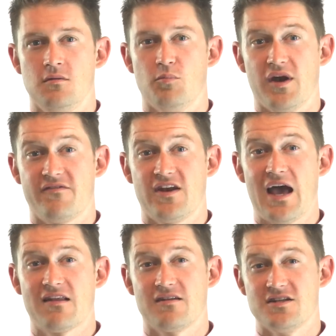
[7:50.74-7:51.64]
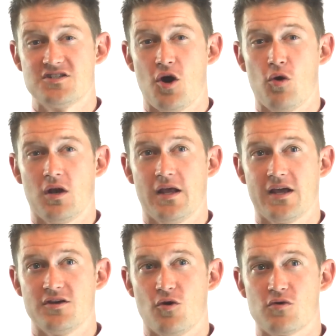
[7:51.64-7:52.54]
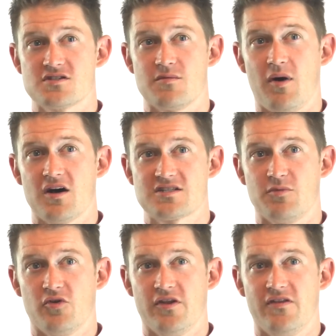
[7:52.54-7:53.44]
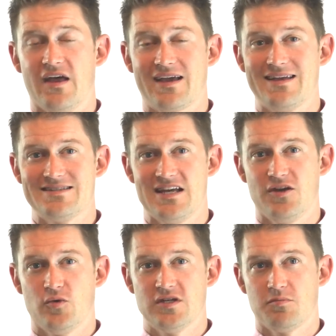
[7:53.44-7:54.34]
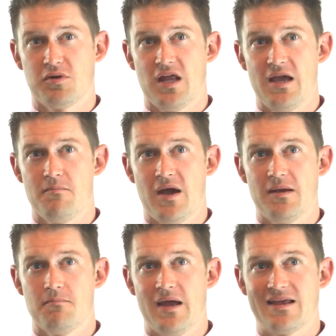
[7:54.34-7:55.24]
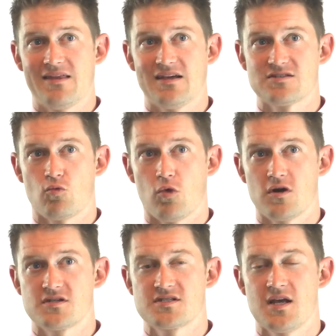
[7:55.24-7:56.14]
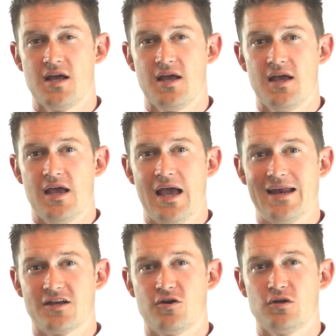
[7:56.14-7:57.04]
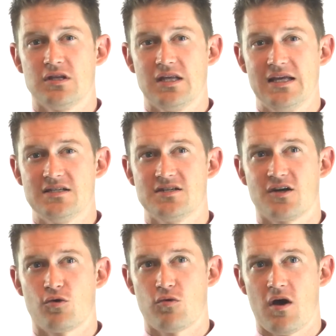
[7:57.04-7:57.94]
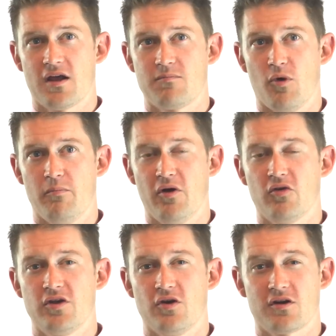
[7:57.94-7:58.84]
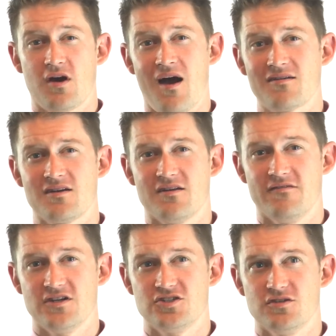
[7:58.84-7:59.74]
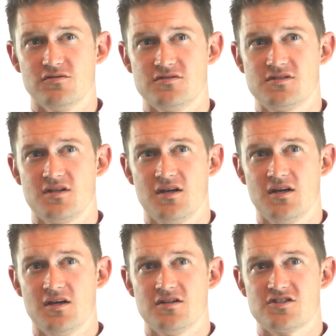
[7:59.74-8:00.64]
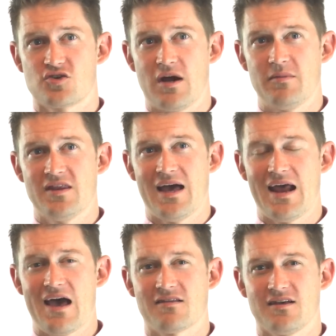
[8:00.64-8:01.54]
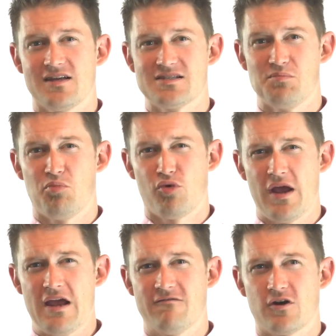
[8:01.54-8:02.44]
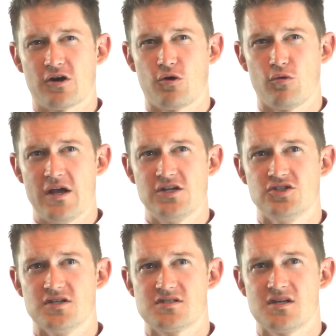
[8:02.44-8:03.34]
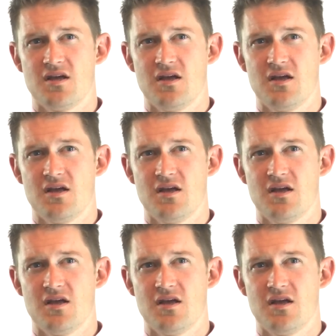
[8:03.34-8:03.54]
But if an athlete totally ignores the possibility that continuing to play might make things worse and could lead to chronic mobility or cognitive issues, describing that athlete as brave or courageous